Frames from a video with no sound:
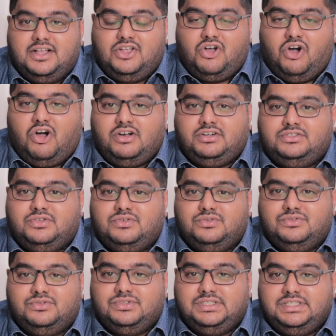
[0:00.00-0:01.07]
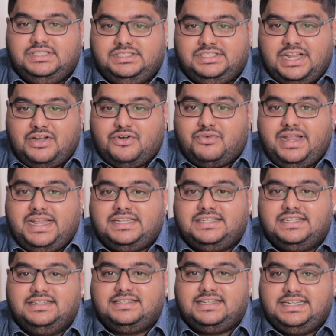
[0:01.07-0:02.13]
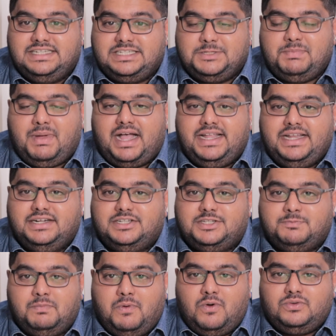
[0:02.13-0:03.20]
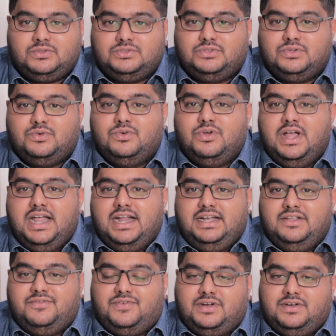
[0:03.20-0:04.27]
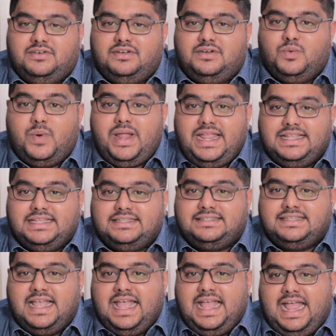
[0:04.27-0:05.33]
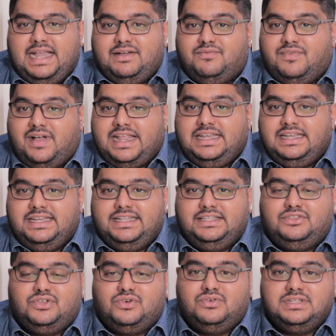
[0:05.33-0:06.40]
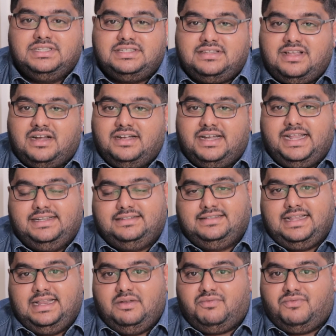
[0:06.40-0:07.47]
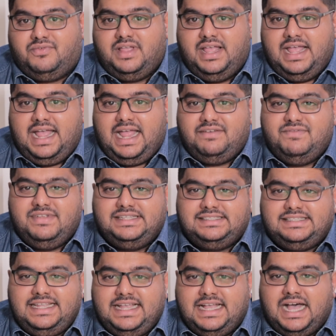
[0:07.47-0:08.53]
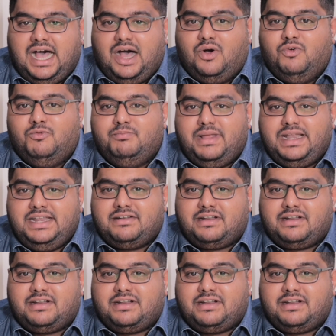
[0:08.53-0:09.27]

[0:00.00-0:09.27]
God, through generations, inspired, spoke through different ways, and finally through His Son itself. And we see how many